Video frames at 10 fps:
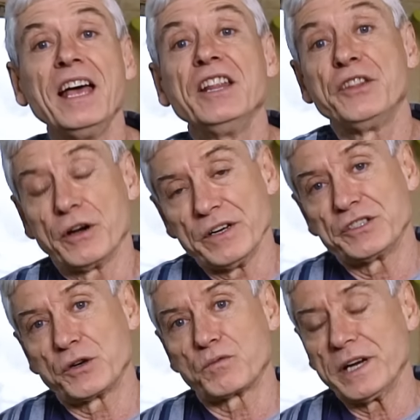There
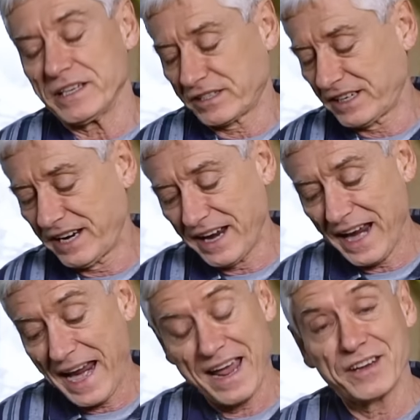is a risk,
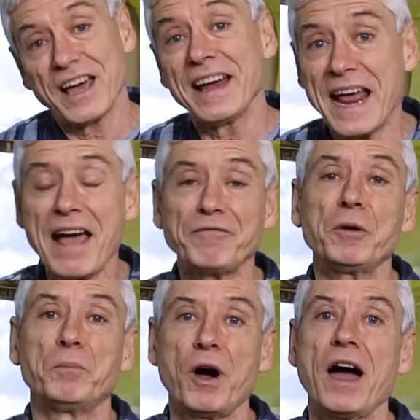and I'd have
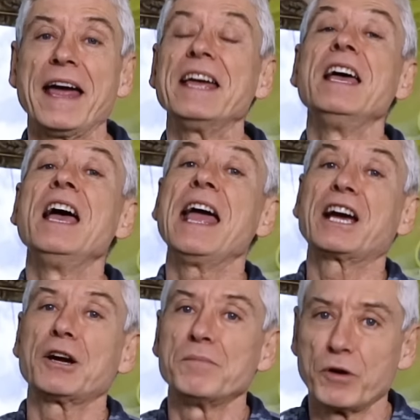to buy a
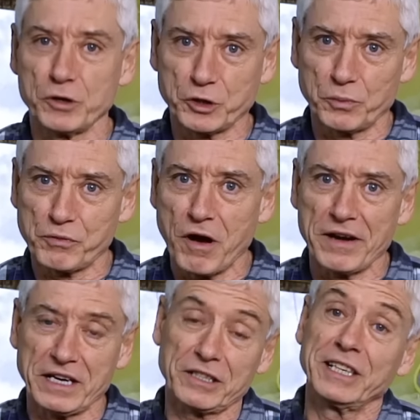commercial
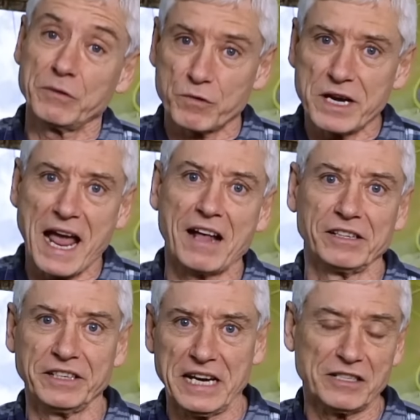product in
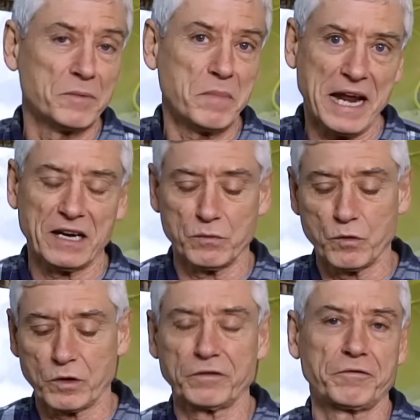reality to make it
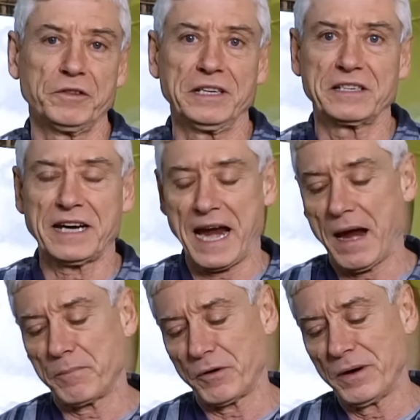work for this
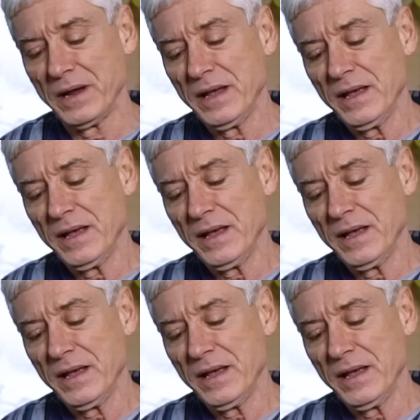camper.